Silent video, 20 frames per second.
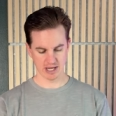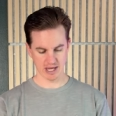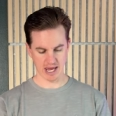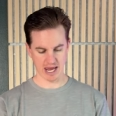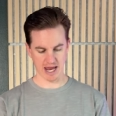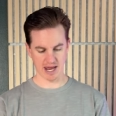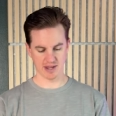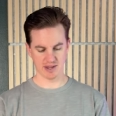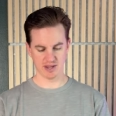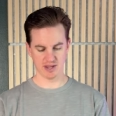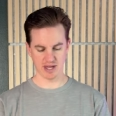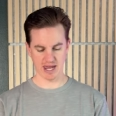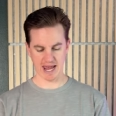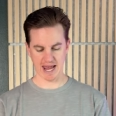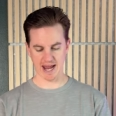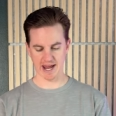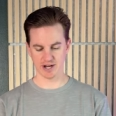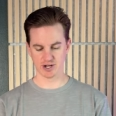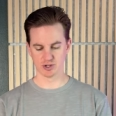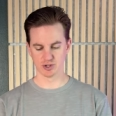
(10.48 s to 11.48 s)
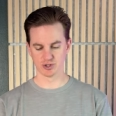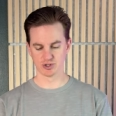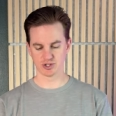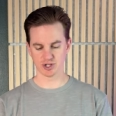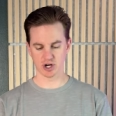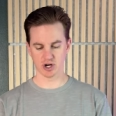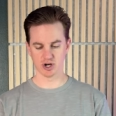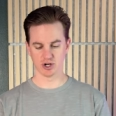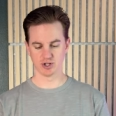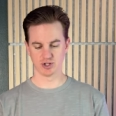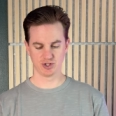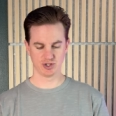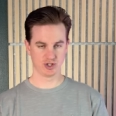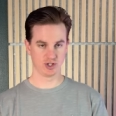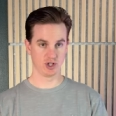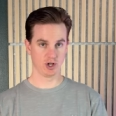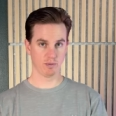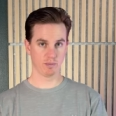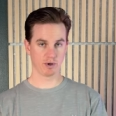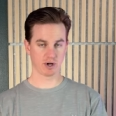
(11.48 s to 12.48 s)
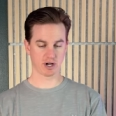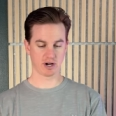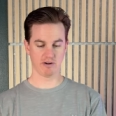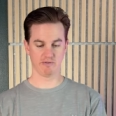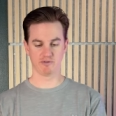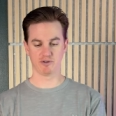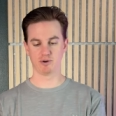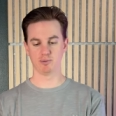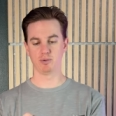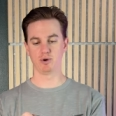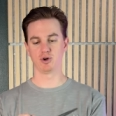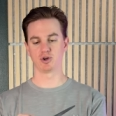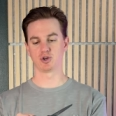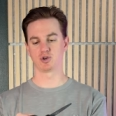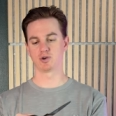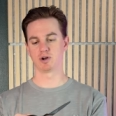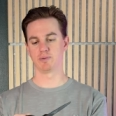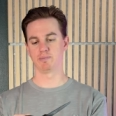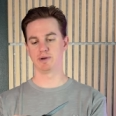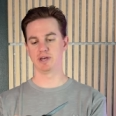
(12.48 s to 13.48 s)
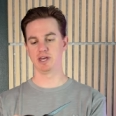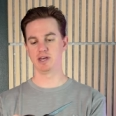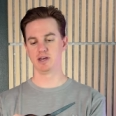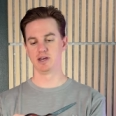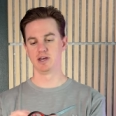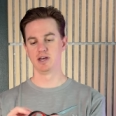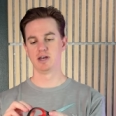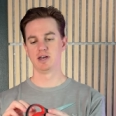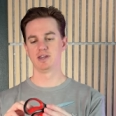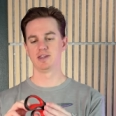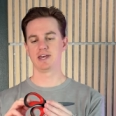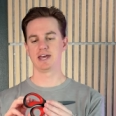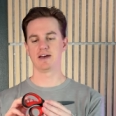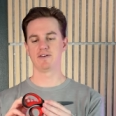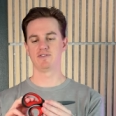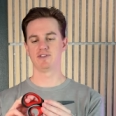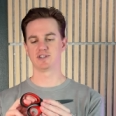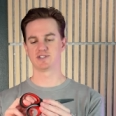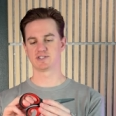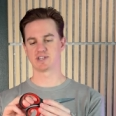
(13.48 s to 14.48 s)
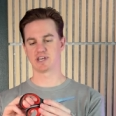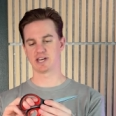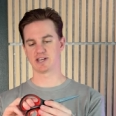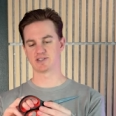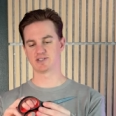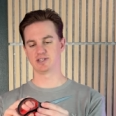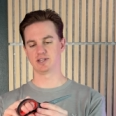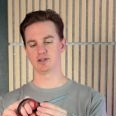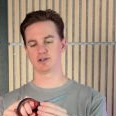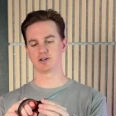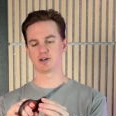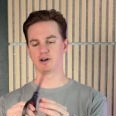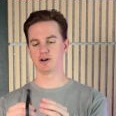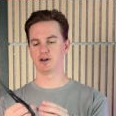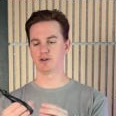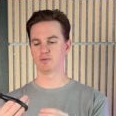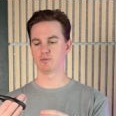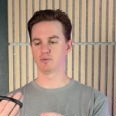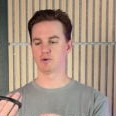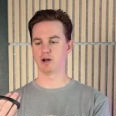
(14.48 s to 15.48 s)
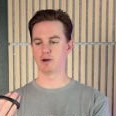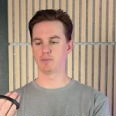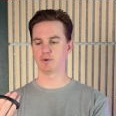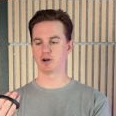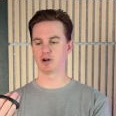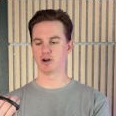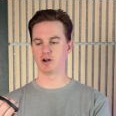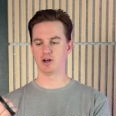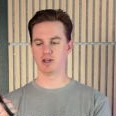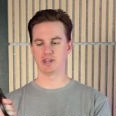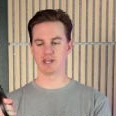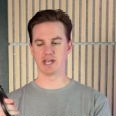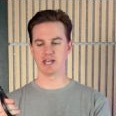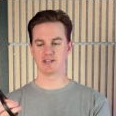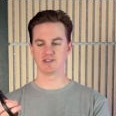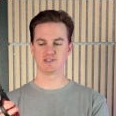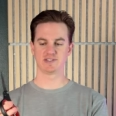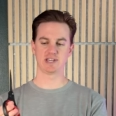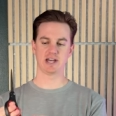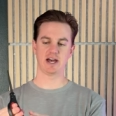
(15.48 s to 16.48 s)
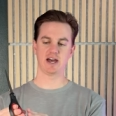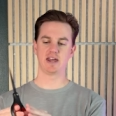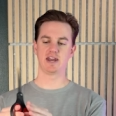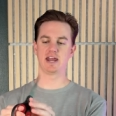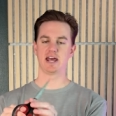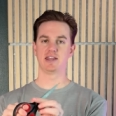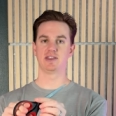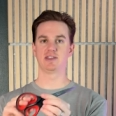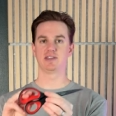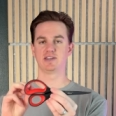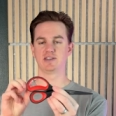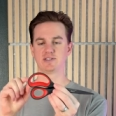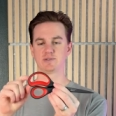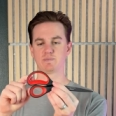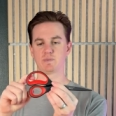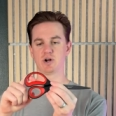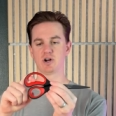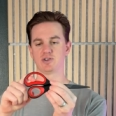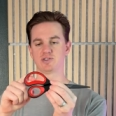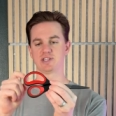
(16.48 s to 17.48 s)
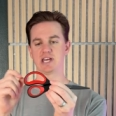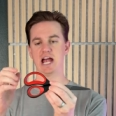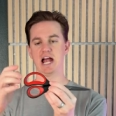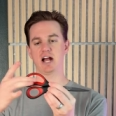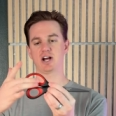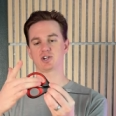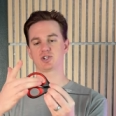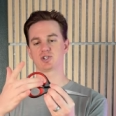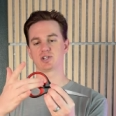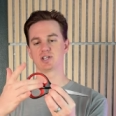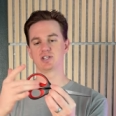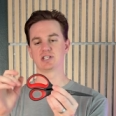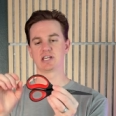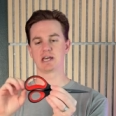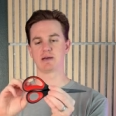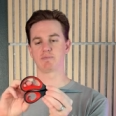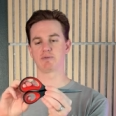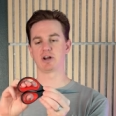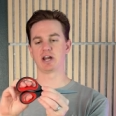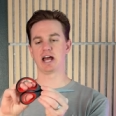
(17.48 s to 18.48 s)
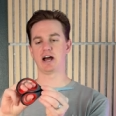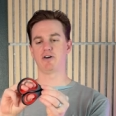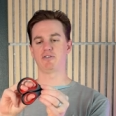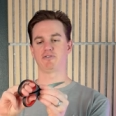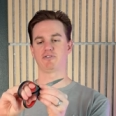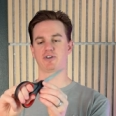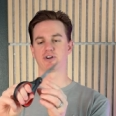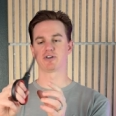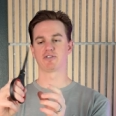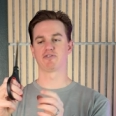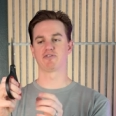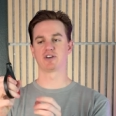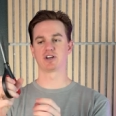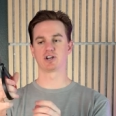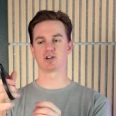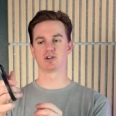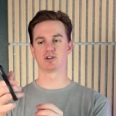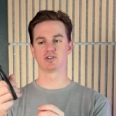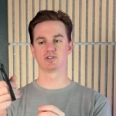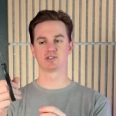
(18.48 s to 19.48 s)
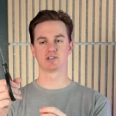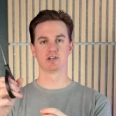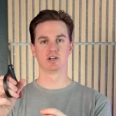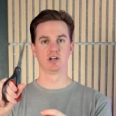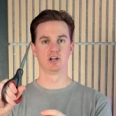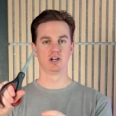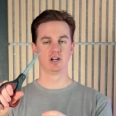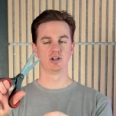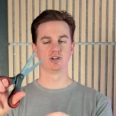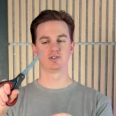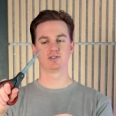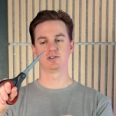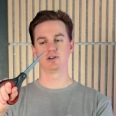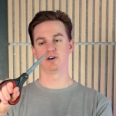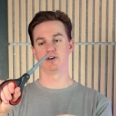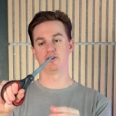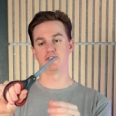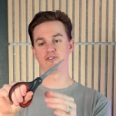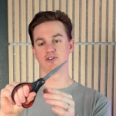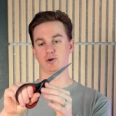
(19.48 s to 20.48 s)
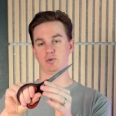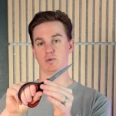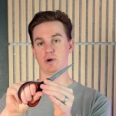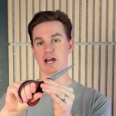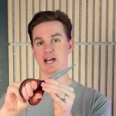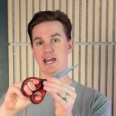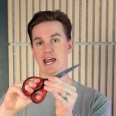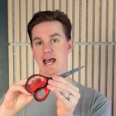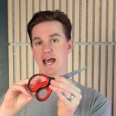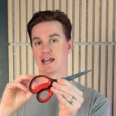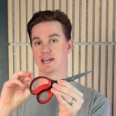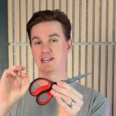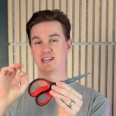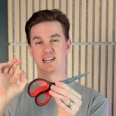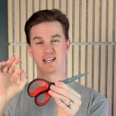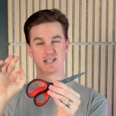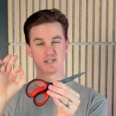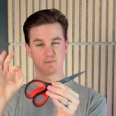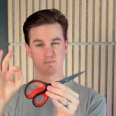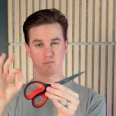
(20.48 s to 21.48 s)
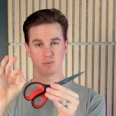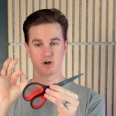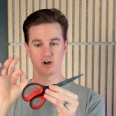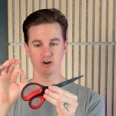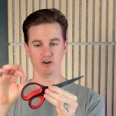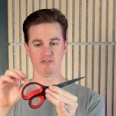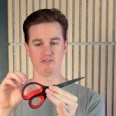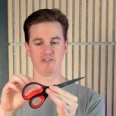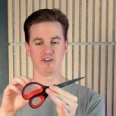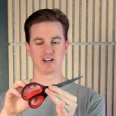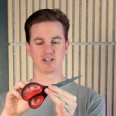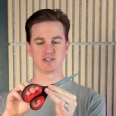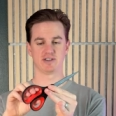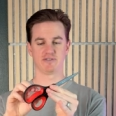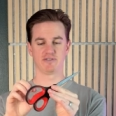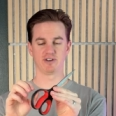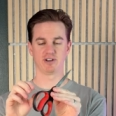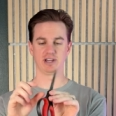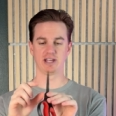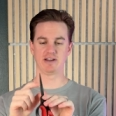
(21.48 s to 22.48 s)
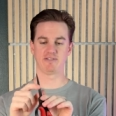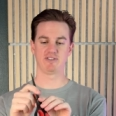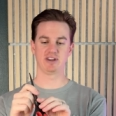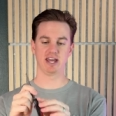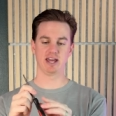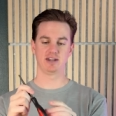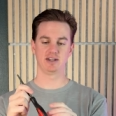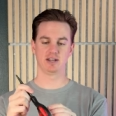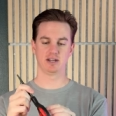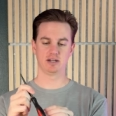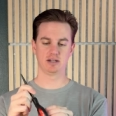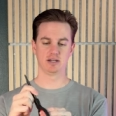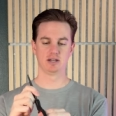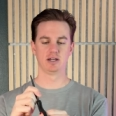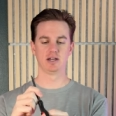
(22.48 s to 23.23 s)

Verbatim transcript: And the handles are super comfortable and grippy. They have this like silicone rubber on the inside and this part's actually tapered out for your fingers. So if you're right-handed, it's perfect. If you're left-handed,